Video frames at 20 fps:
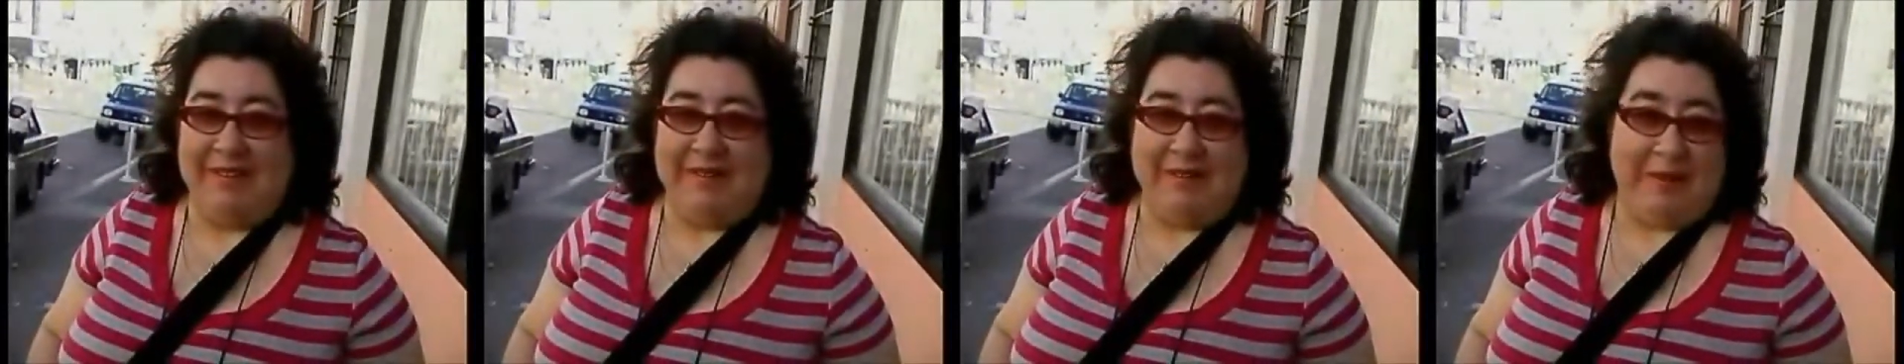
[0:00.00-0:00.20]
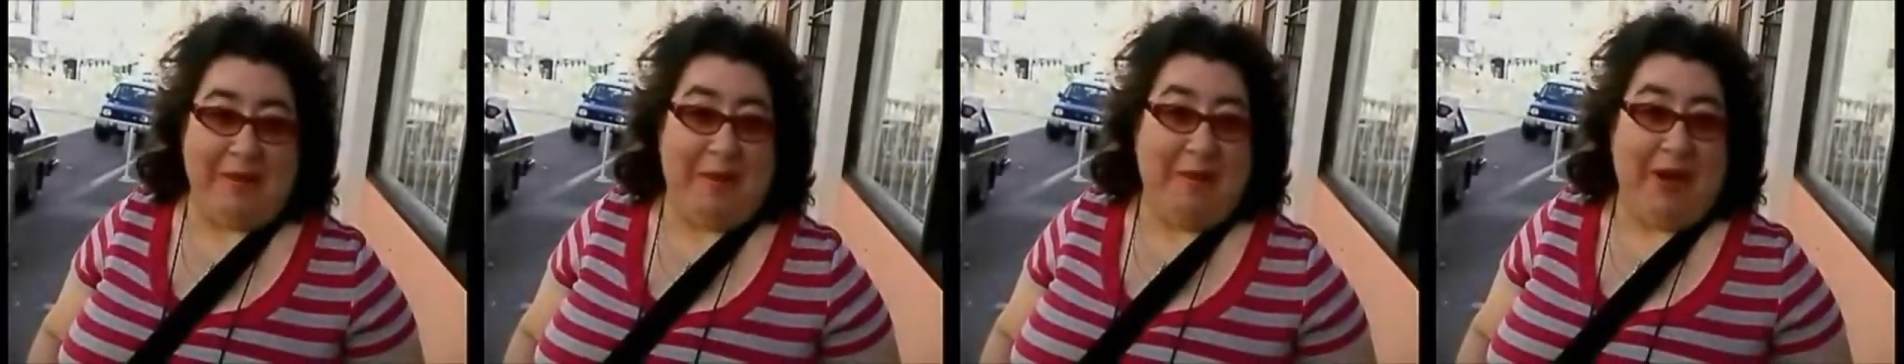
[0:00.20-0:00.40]

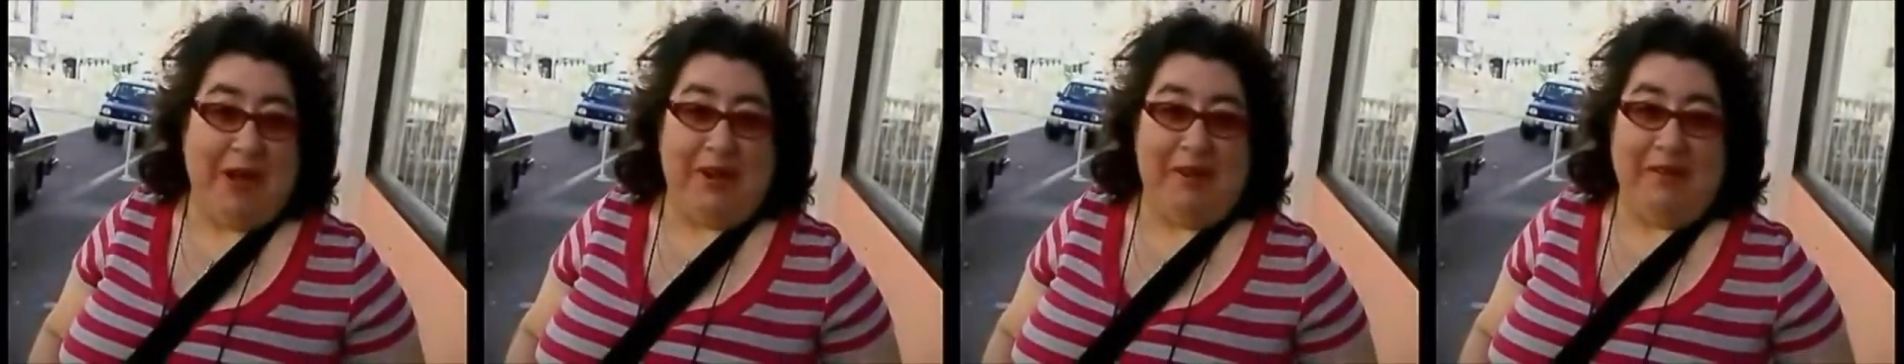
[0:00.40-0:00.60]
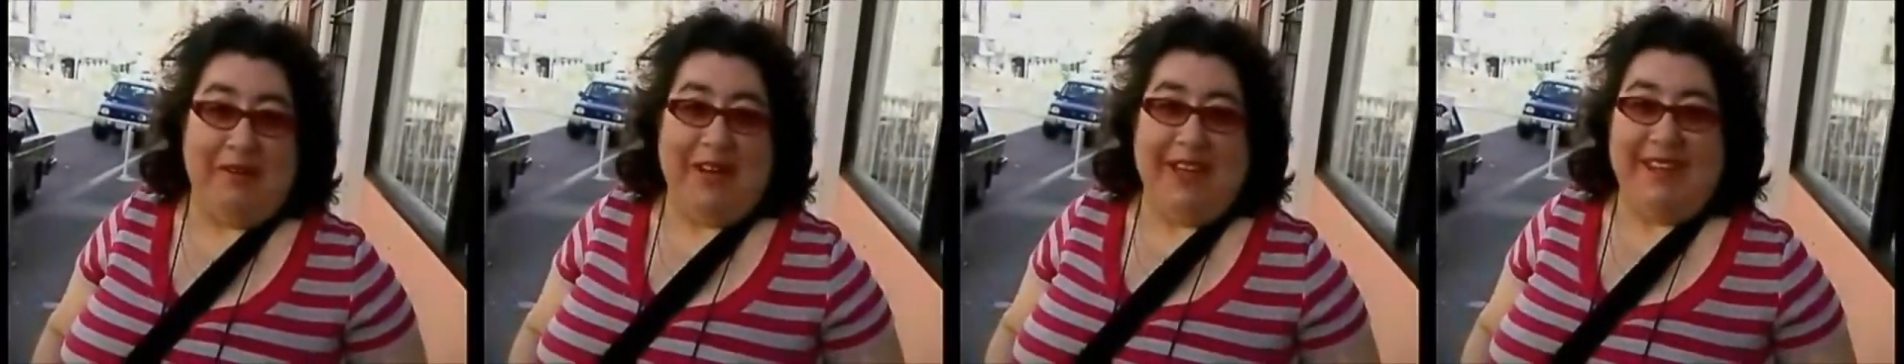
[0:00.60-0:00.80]
No, I
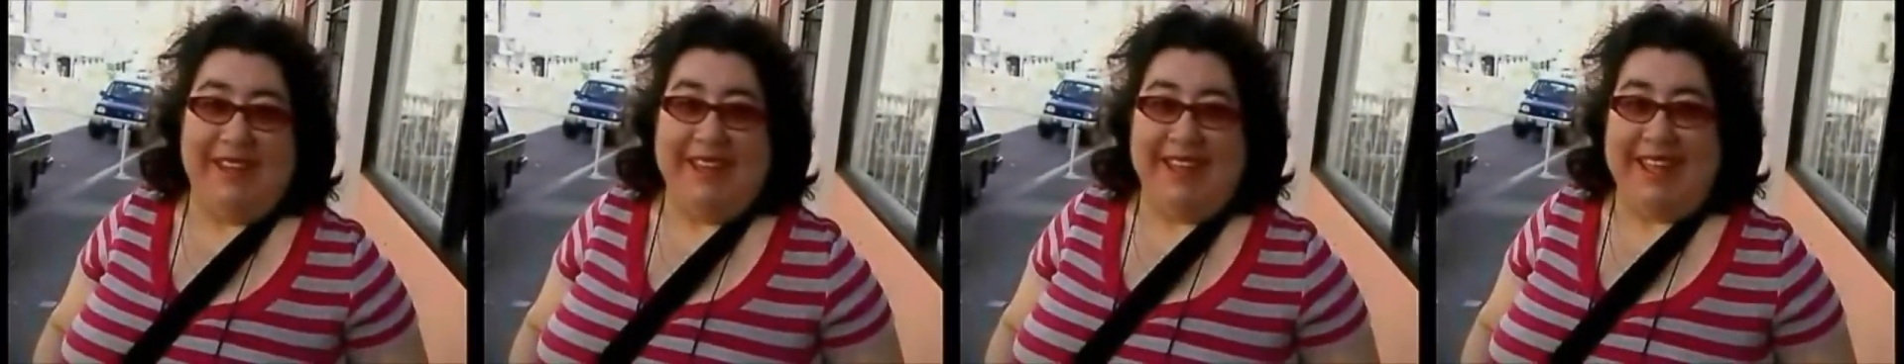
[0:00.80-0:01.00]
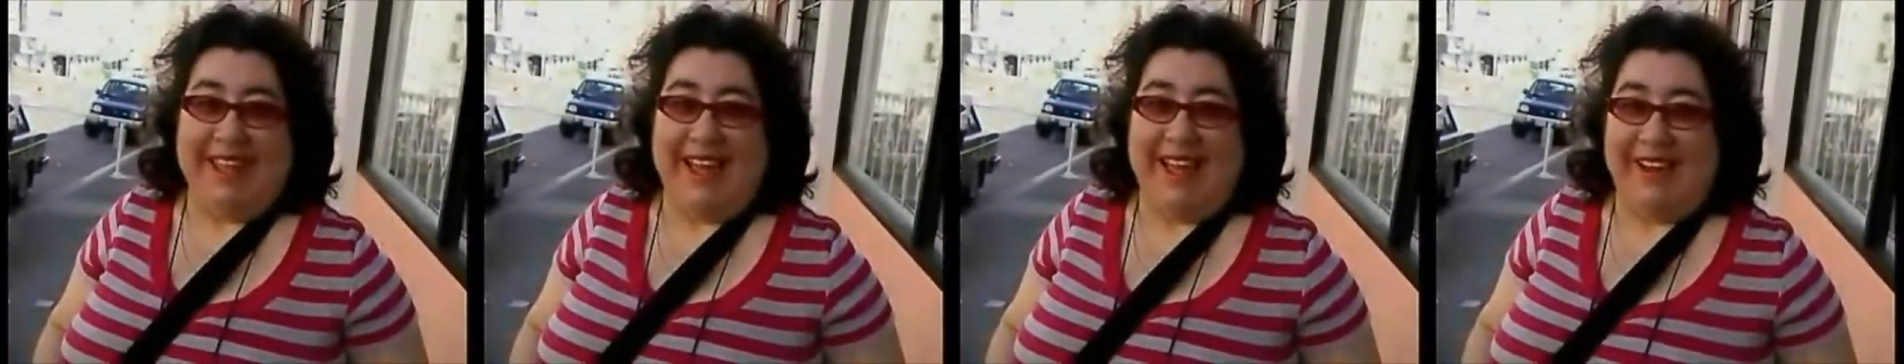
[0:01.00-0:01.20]
no
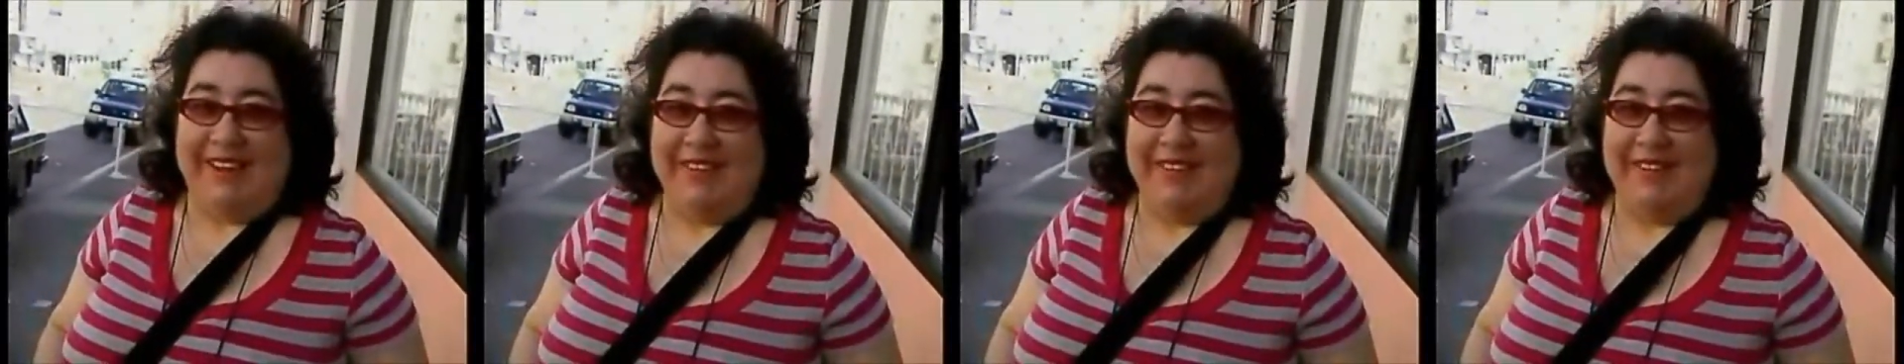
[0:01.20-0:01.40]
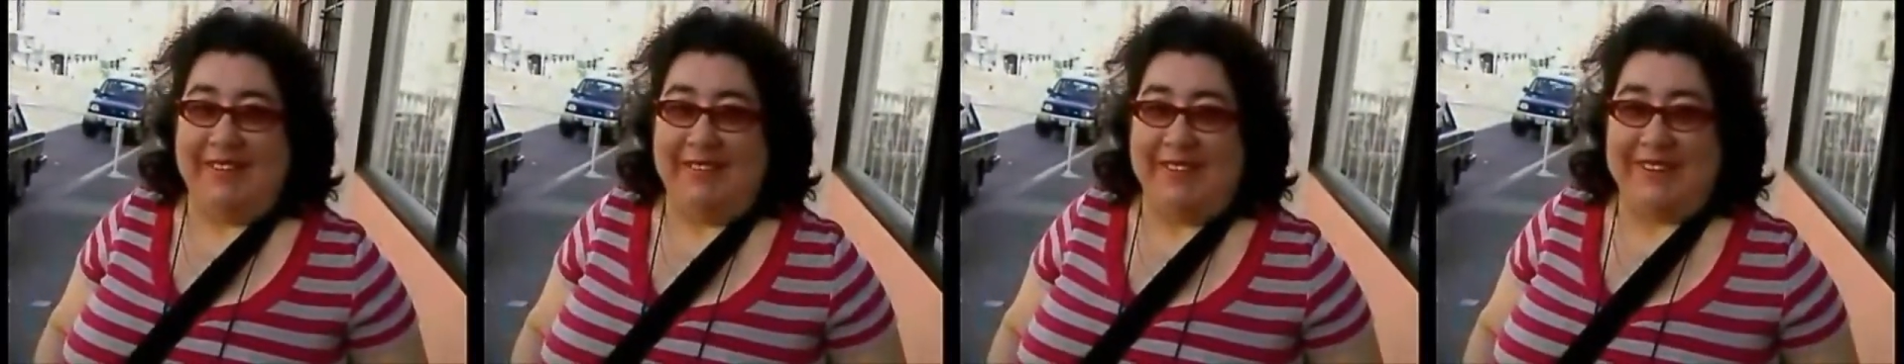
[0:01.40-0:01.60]
idea. I don't
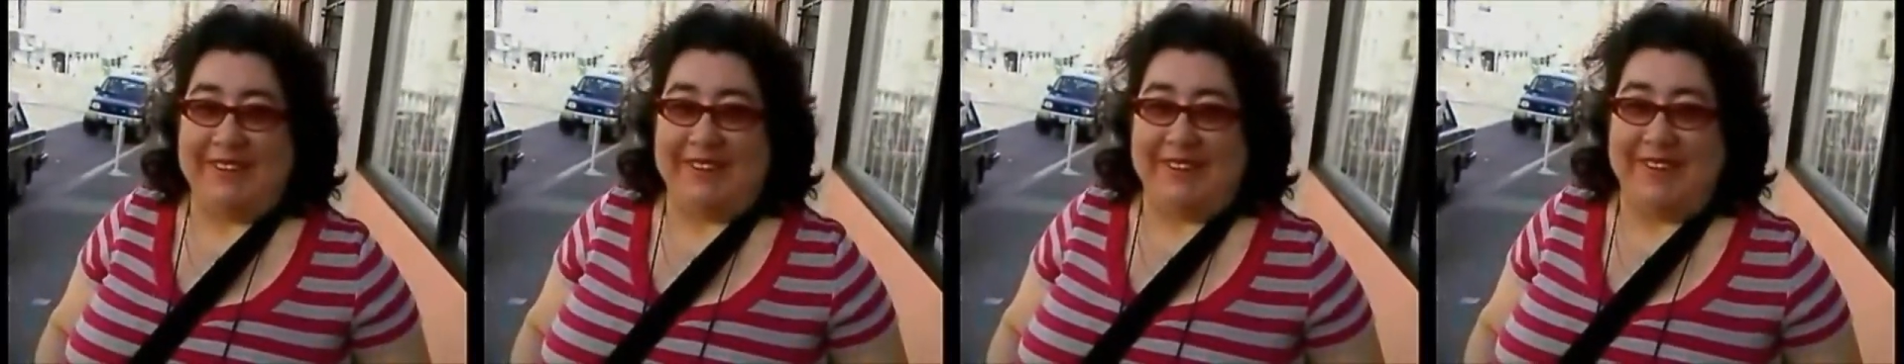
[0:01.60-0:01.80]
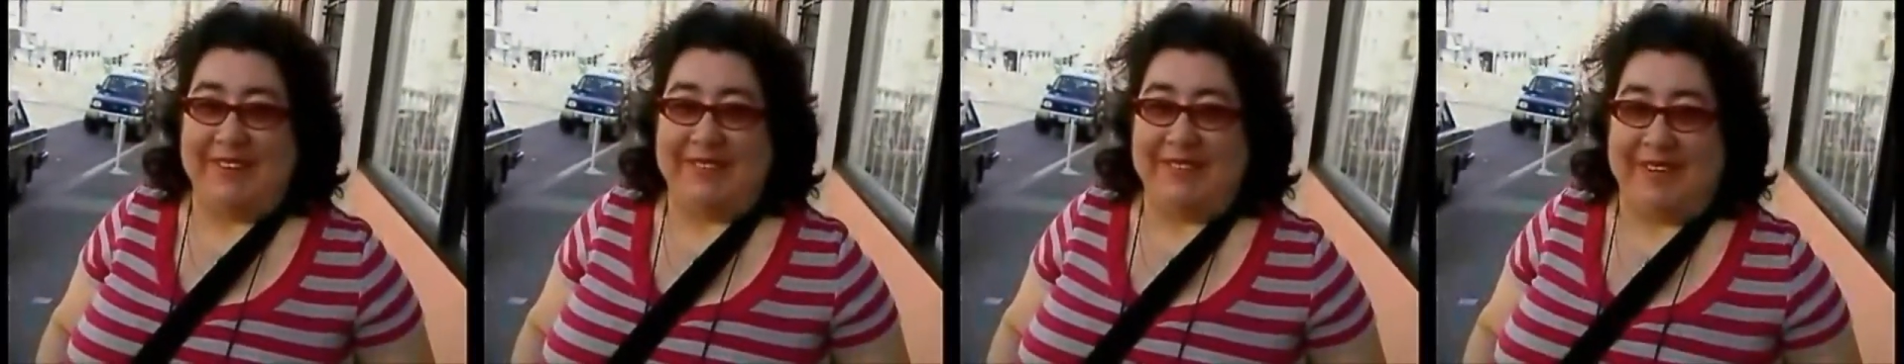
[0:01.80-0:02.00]
know what's
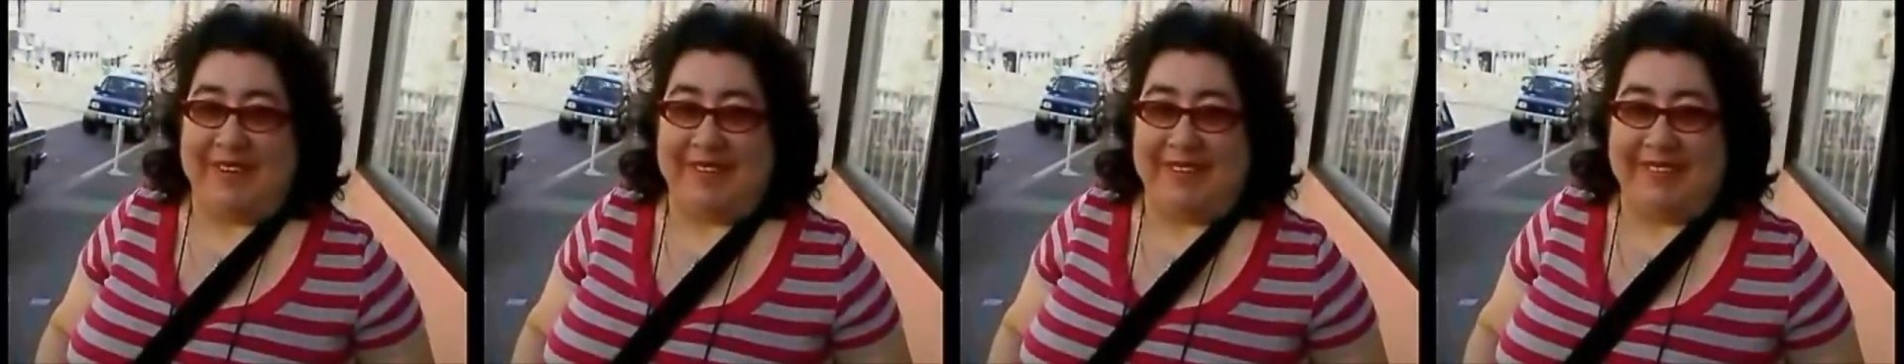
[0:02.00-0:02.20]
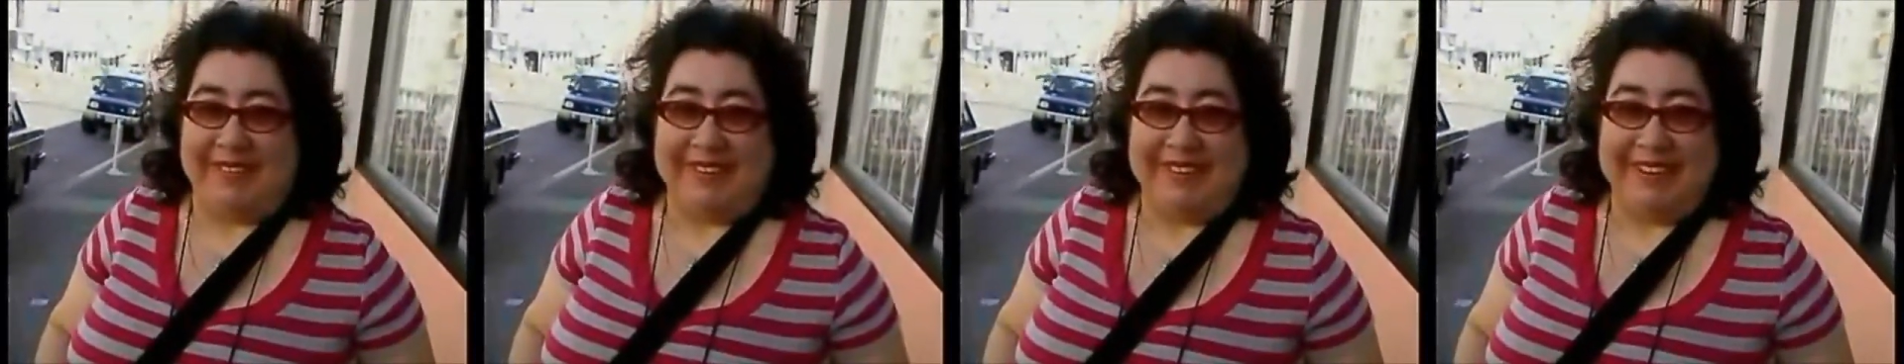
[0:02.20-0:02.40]
all
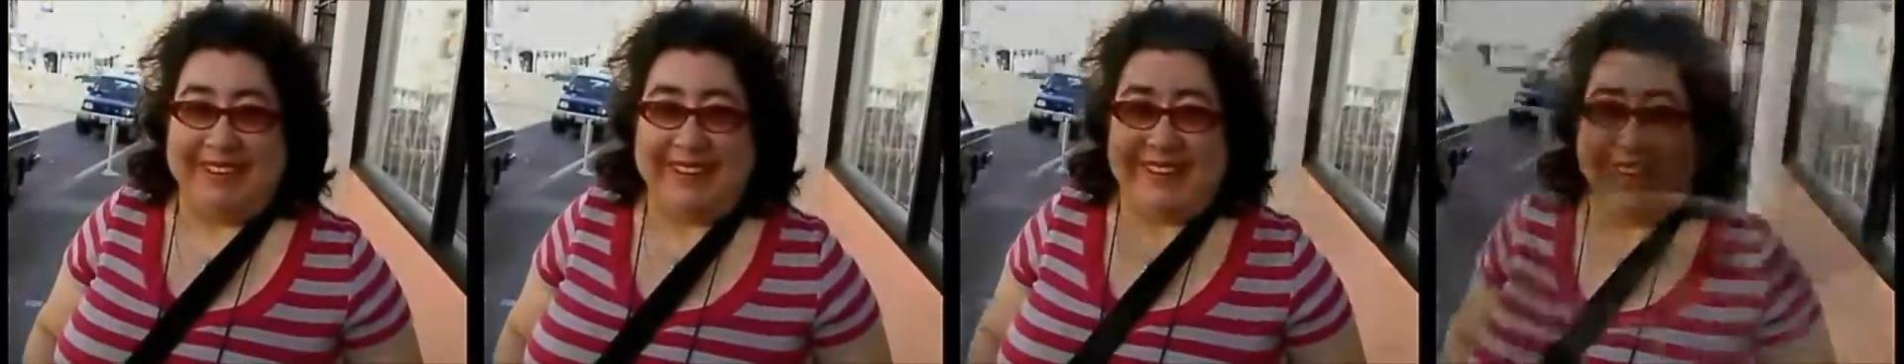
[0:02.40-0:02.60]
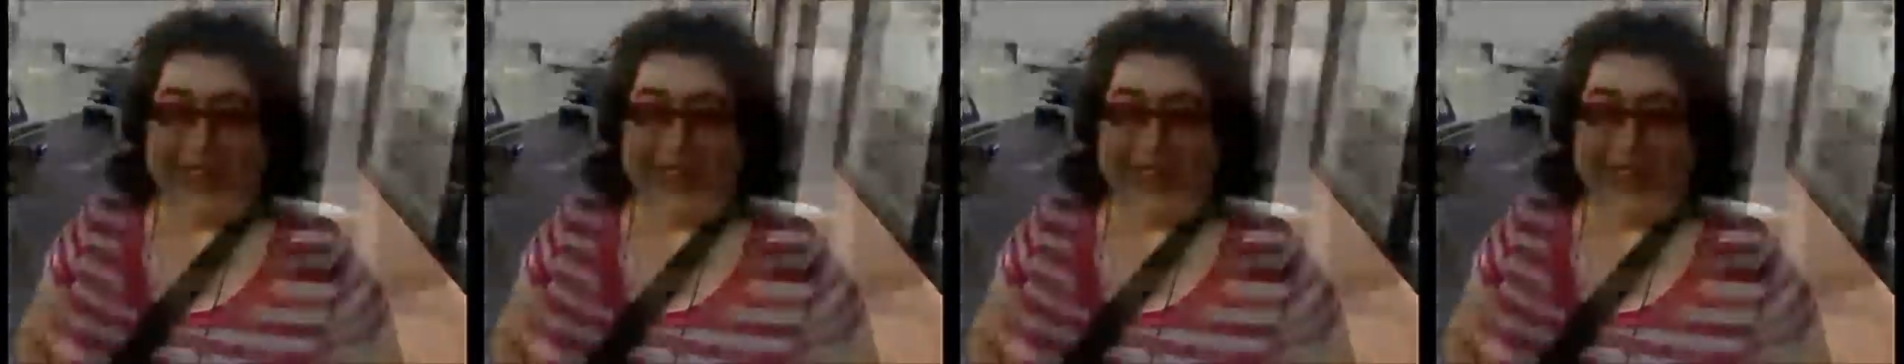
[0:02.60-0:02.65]
about. It's,